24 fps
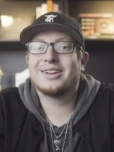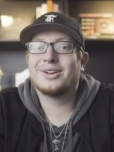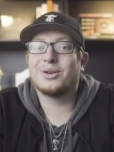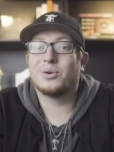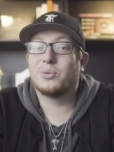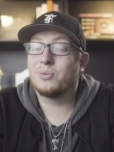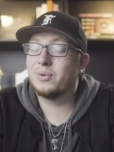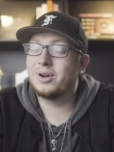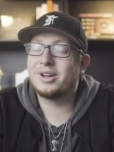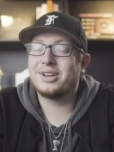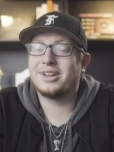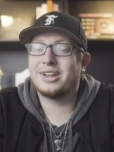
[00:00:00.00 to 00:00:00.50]

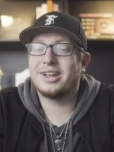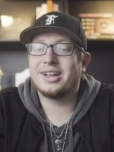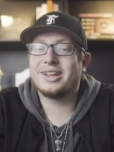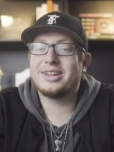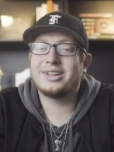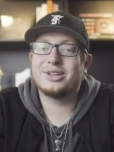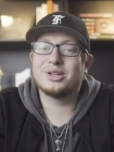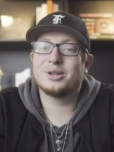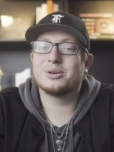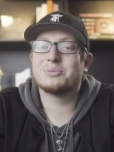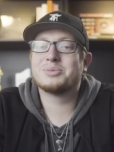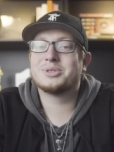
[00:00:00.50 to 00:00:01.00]
One day,
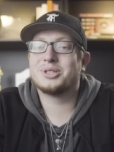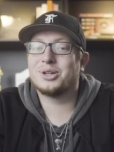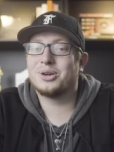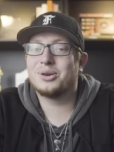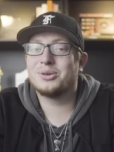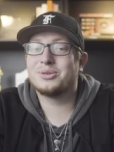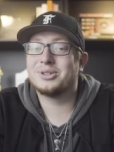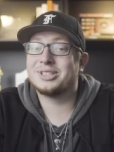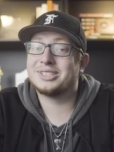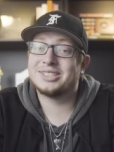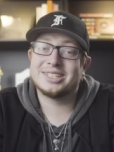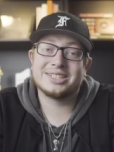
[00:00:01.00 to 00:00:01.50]
he hopes to
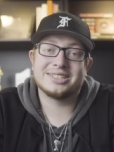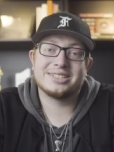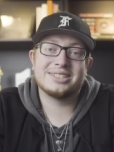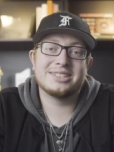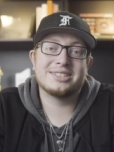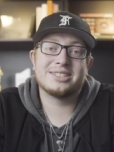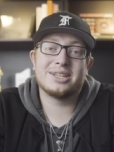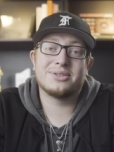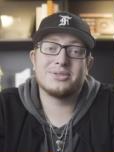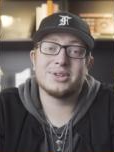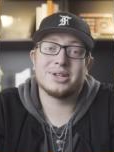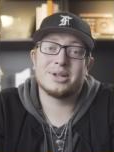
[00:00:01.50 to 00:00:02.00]
own a
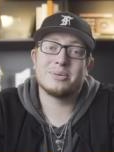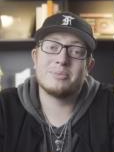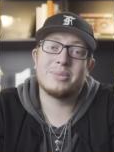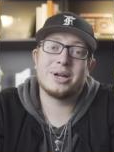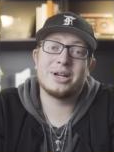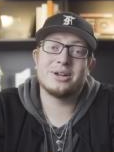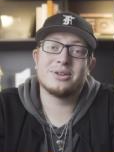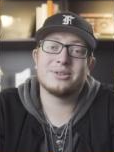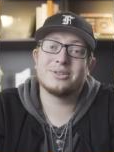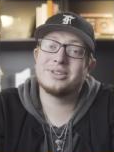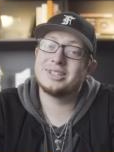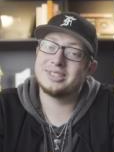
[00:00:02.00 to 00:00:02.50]
67
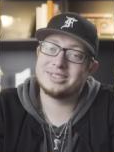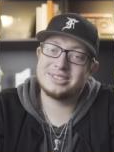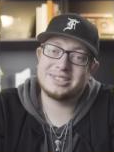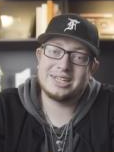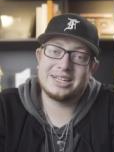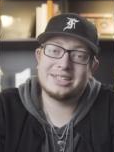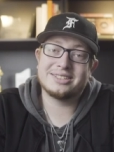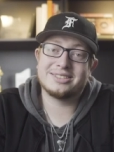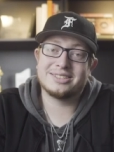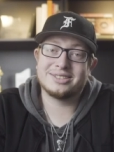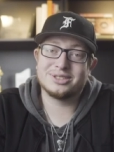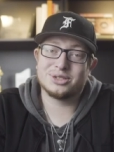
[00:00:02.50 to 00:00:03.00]
Camaro that
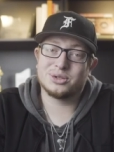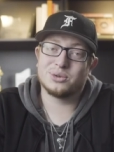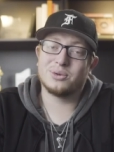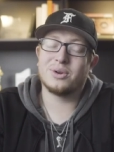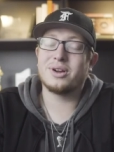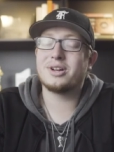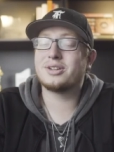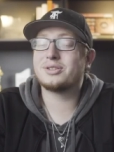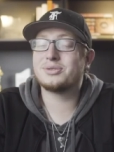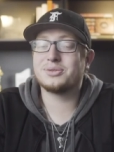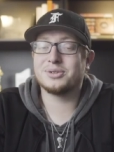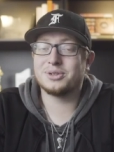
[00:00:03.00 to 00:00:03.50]
stays in his
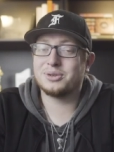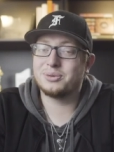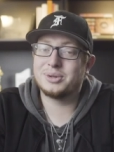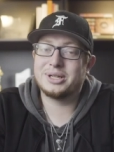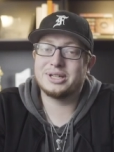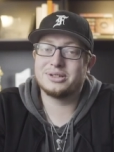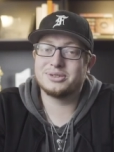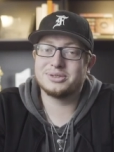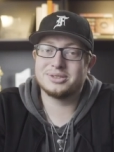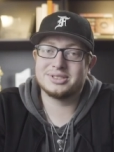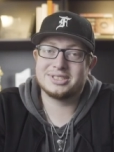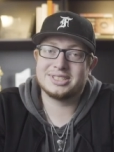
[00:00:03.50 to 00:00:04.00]
garage for
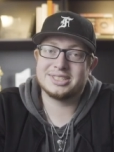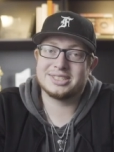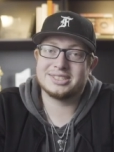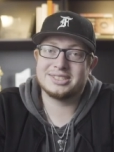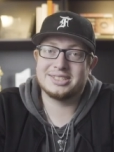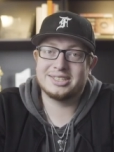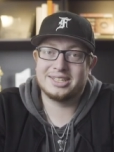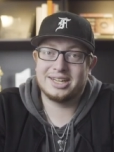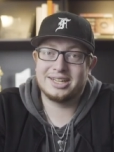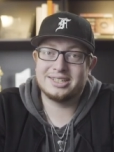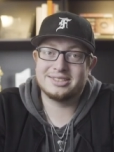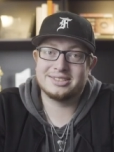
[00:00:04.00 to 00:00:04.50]

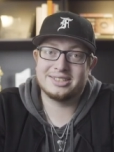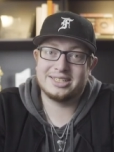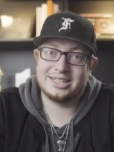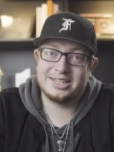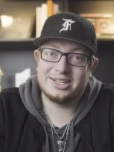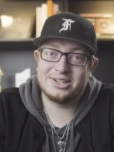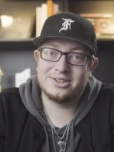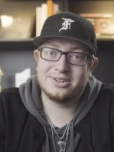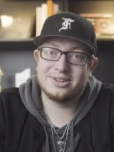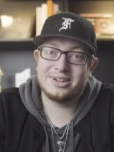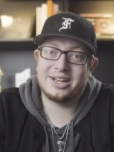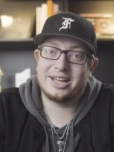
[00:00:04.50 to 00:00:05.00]
360 days a
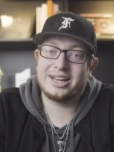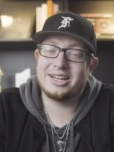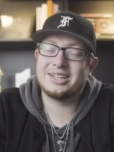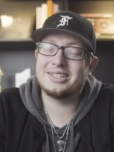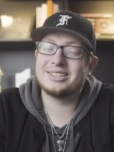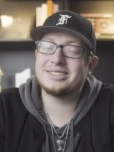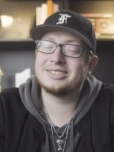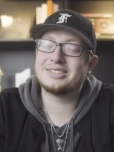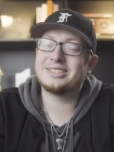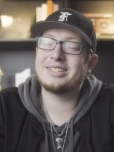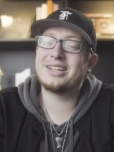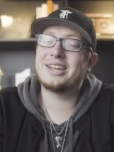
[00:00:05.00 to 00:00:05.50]
year, and he
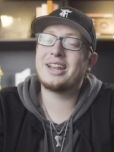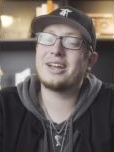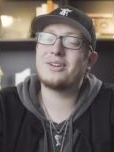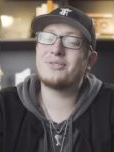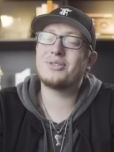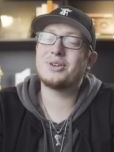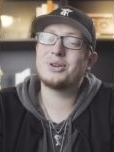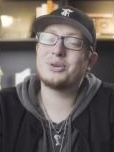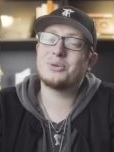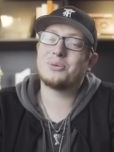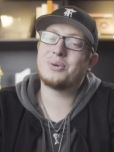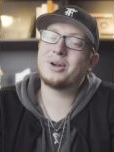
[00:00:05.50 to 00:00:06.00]
has
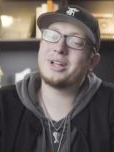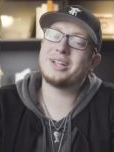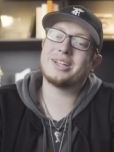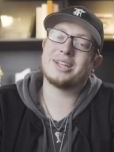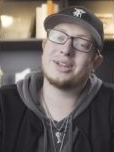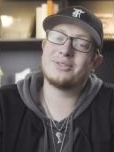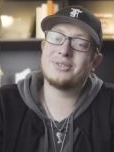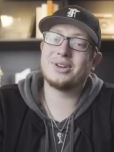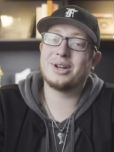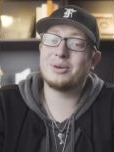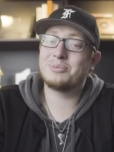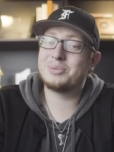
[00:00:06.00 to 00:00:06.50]
never quite
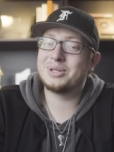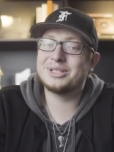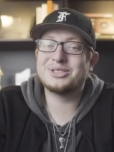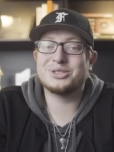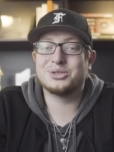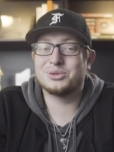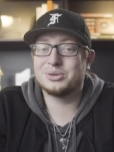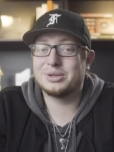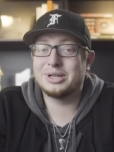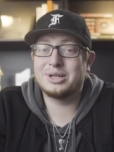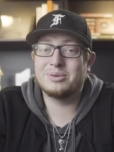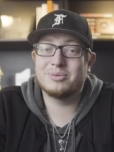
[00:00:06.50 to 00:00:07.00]
given up his
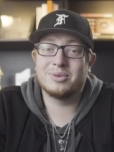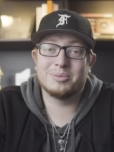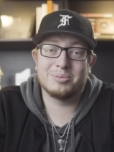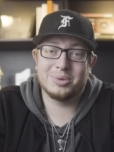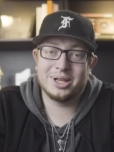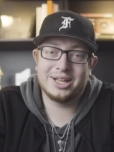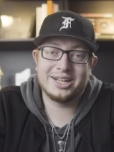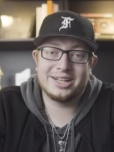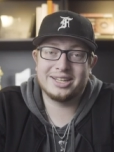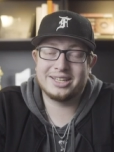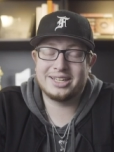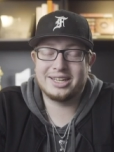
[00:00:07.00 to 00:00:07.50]
dream of
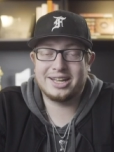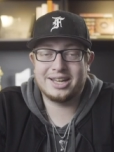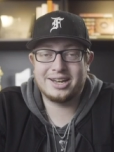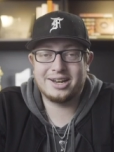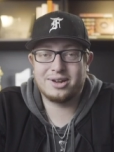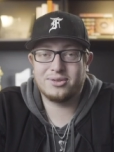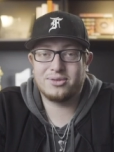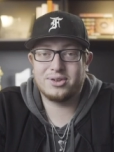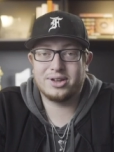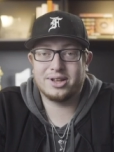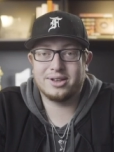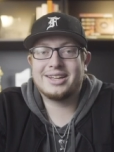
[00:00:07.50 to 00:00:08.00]
playing in the
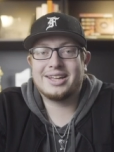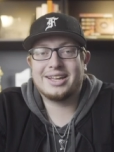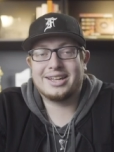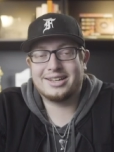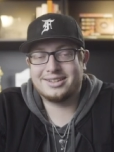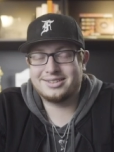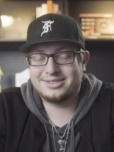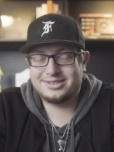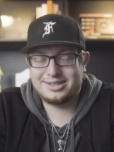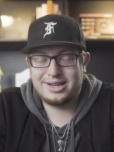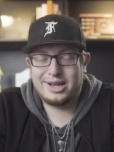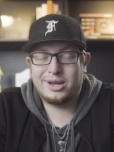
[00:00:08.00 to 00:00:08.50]
NFL.
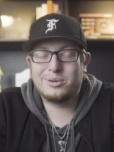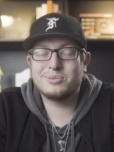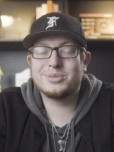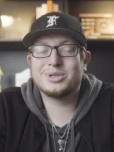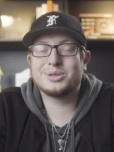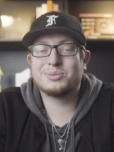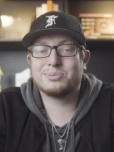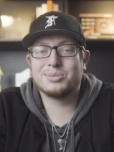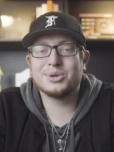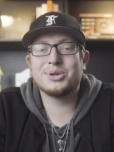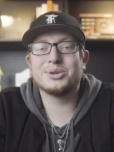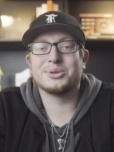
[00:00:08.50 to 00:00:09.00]
His name
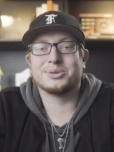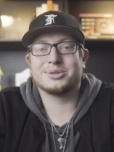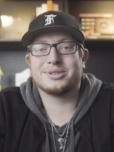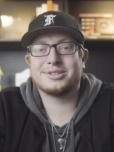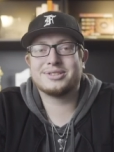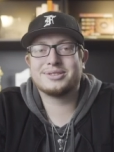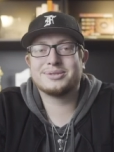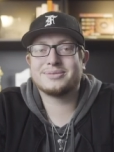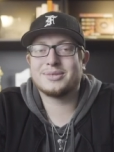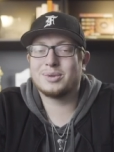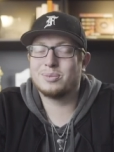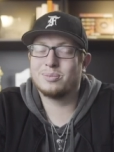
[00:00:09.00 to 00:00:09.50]
is
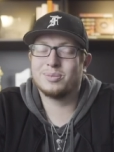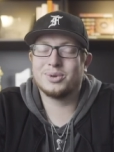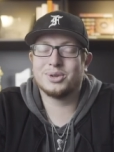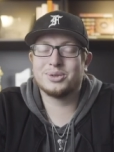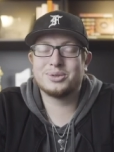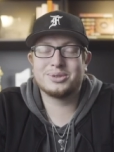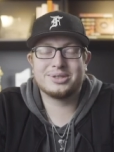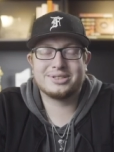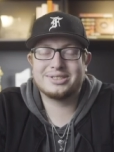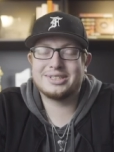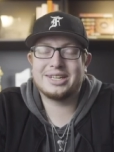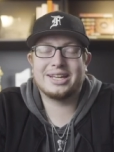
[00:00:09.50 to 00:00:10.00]
Bruce.
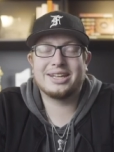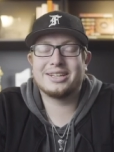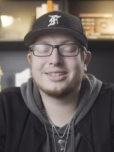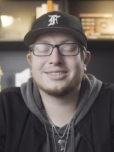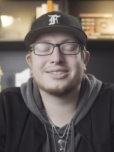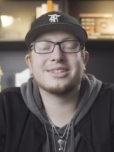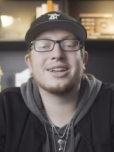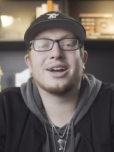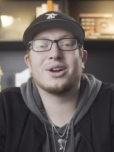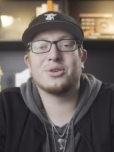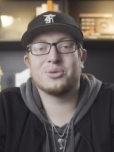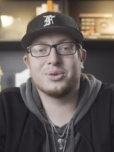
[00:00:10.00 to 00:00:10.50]
Bruce
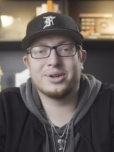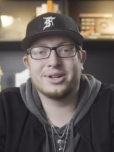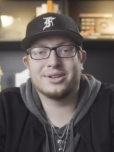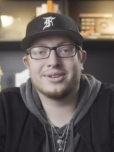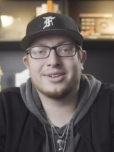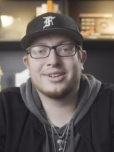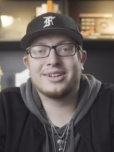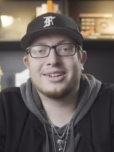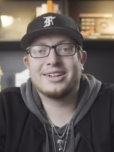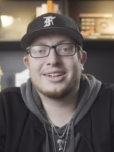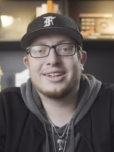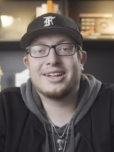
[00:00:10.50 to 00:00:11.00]
is not
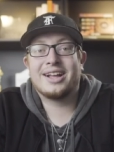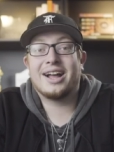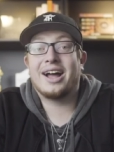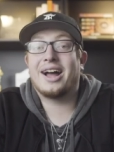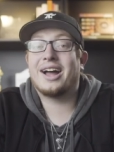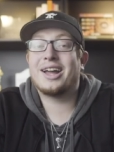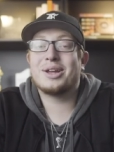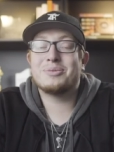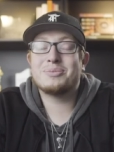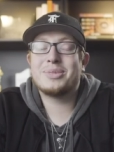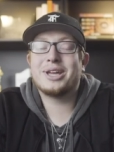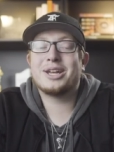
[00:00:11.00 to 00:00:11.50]
real.
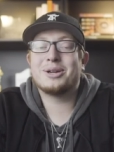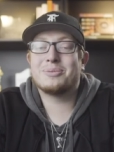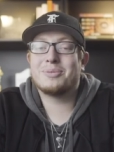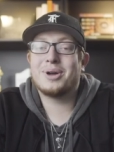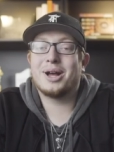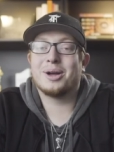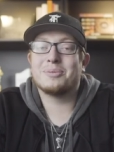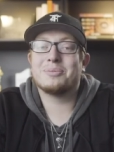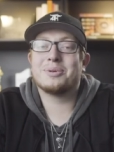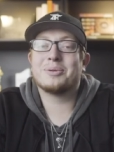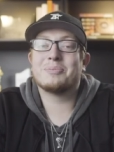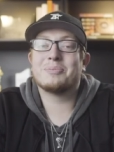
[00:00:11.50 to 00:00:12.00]
I made him
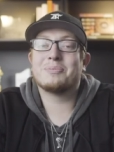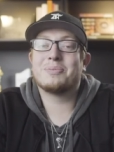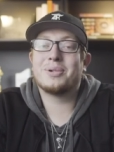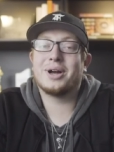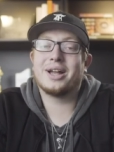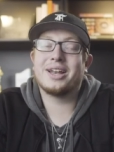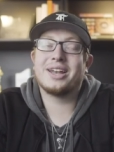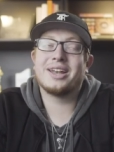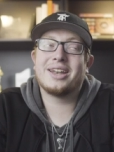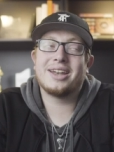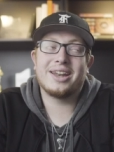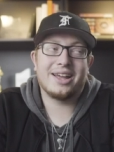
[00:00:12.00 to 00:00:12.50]
up,
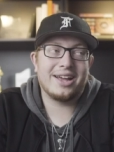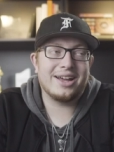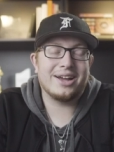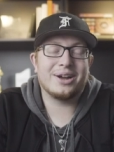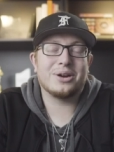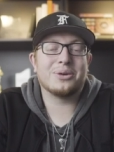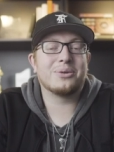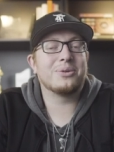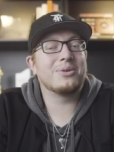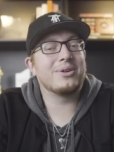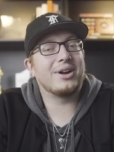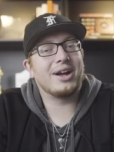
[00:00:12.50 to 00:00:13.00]
but
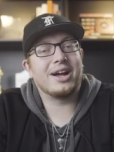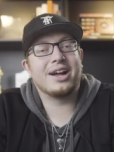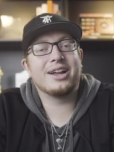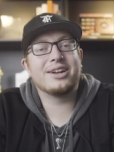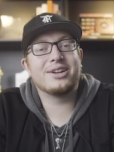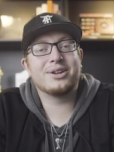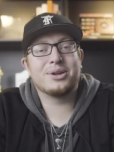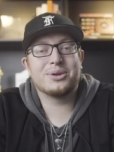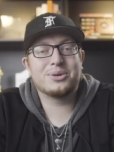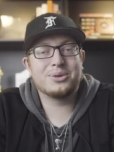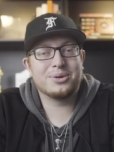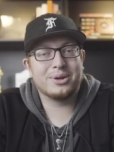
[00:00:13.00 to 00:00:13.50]
now I
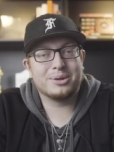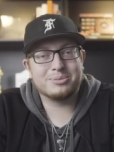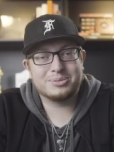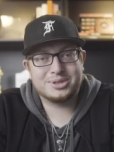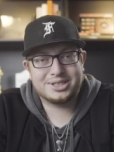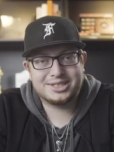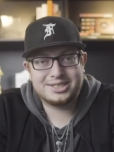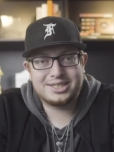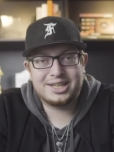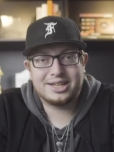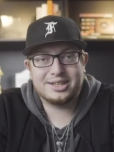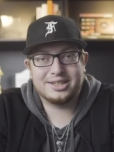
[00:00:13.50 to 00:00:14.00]
know who I'm
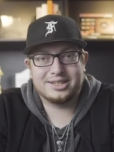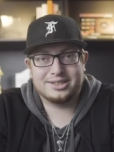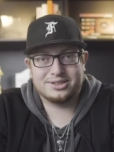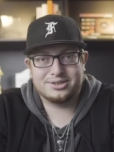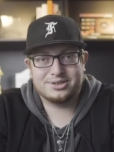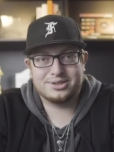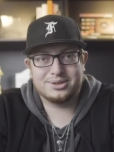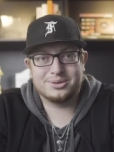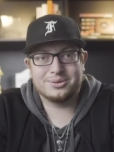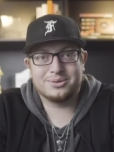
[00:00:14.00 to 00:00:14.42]
selling to.